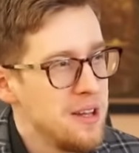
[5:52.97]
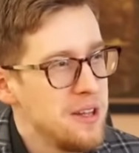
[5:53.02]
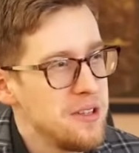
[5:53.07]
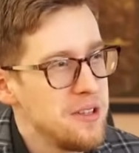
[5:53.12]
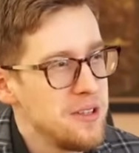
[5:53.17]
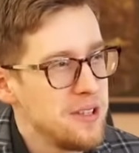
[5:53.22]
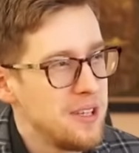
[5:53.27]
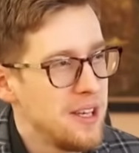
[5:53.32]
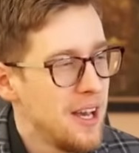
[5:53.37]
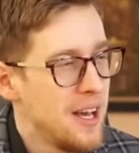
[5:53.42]

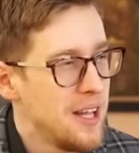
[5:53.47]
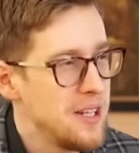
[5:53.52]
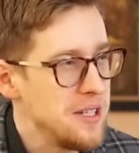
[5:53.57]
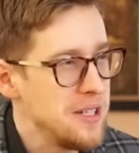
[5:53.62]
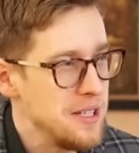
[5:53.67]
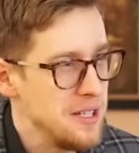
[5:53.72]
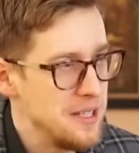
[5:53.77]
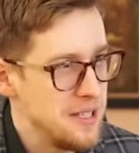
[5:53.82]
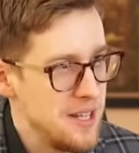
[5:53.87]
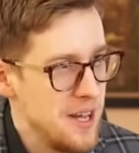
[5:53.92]
you
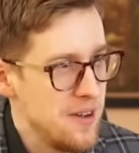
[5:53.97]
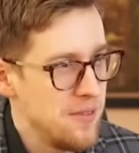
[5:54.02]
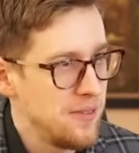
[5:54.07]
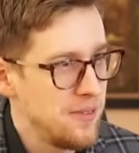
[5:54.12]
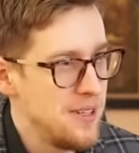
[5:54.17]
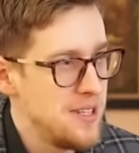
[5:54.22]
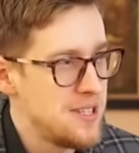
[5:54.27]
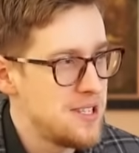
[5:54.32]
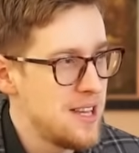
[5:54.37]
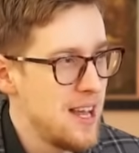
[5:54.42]
can
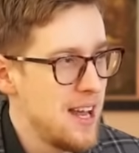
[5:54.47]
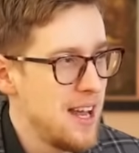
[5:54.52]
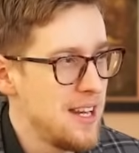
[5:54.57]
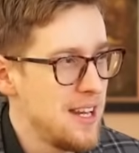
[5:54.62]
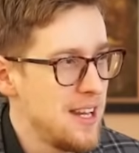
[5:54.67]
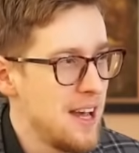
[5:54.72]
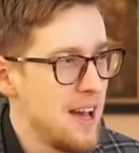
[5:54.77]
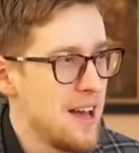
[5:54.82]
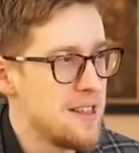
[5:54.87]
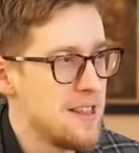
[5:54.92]
definitely say,
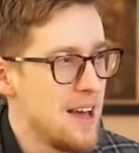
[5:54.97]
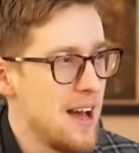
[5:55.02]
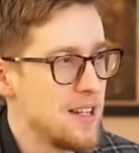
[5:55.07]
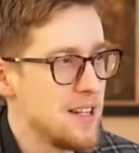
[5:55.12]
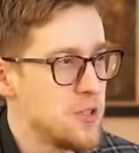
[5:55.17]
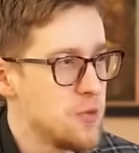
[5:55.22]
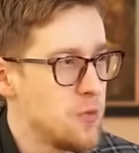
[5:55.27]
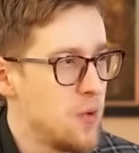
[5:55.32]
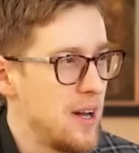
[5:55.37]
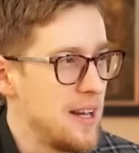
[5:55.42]
yeah,
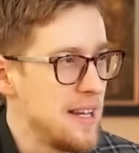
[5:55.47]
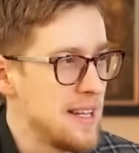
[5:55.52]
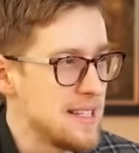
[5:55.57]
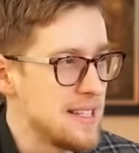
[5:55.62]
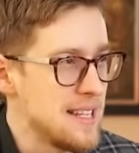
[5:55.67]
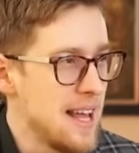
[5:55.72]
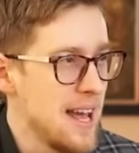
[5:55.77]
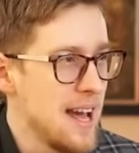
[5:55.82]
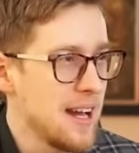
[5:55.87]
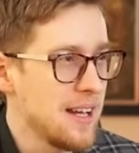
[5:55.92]
that's why
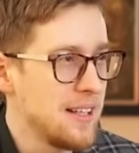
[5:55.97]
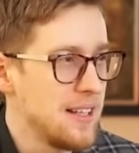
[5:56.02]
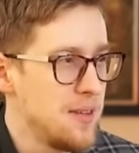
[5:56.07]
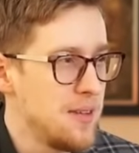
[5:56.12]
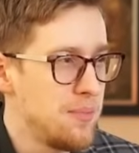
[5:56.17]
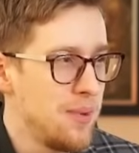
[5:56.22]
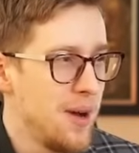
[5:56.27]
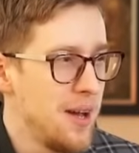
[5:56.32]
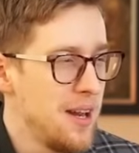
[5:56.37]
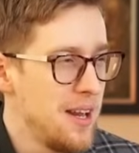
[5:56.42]

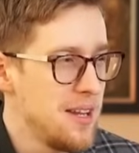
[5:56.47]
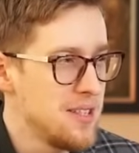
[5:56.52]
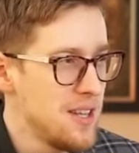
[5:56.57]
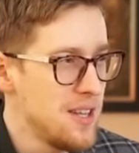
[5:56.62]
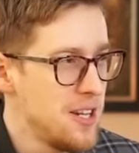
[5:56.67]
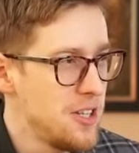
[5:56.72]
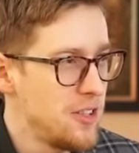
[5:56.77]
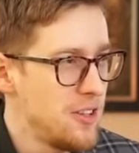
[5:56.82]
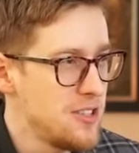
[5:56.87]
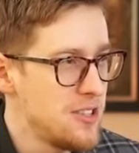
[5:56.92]
exactly, but it's
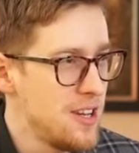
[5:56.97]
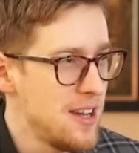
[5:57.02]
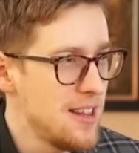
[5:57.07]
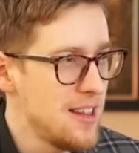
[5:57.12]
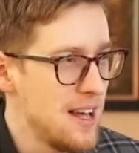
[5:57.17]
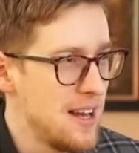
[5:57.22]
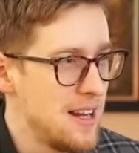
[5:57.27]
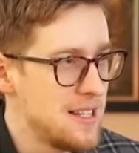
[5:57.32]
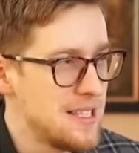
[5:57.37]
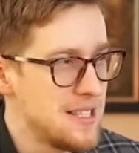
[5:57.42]
interesting
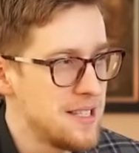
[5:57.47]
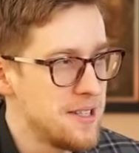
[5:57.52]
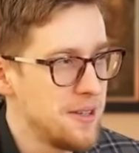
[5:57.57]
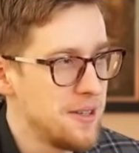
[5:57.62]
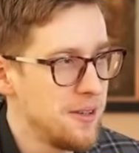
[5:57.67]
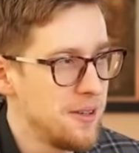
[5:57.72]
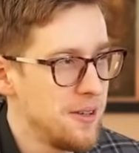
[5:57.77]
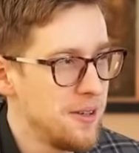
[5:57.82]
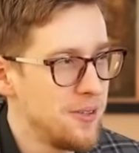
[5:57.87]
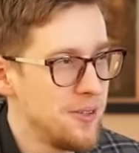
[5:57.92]
that it
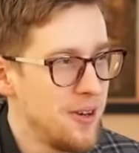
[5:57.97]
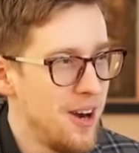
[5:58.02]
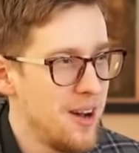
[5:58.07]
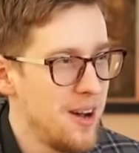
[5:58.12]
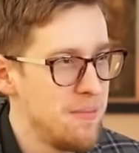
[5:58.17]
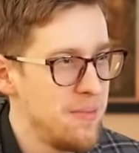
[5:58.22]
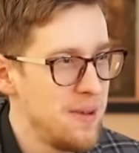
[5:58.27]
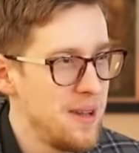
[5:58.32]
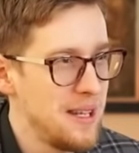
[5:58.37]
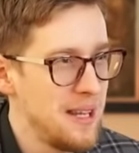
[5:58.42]
started
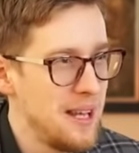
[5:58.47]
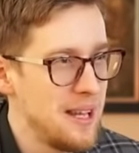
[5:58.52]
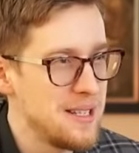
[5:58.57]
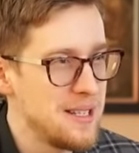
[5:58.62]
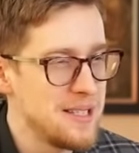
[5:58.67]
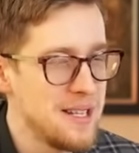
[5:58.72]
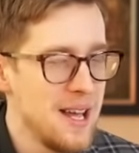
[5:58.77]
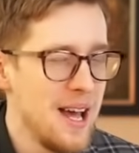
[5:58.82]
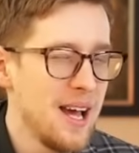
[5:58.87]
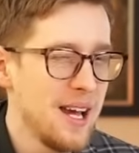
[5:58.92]
dropping
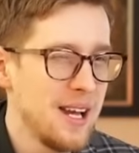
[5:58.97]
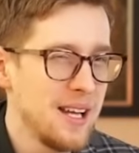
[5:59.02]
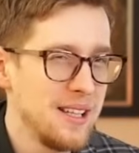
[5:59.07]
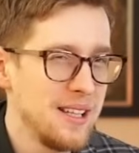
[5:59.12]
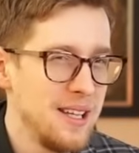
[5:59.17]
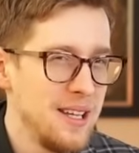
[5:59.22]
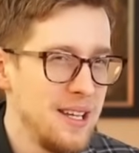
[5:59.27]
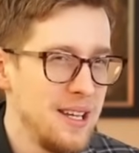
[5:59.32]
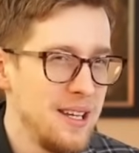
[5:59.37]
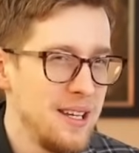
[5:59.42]

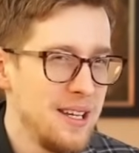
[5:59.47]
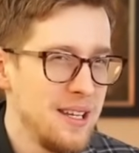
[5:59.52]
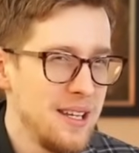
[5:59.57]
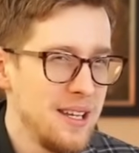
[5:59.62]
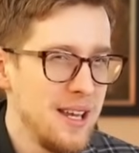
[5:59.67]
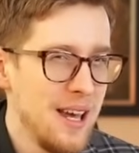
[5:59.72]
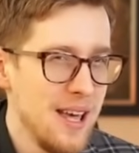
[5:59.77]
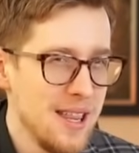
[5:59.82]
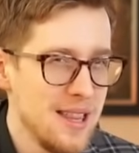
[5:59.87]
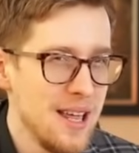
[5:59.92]
exactly
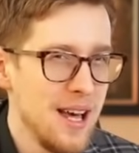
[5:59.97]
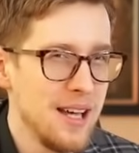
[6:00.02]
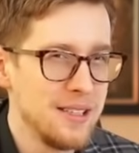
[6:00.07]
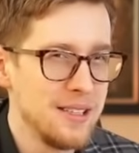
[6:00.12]
at that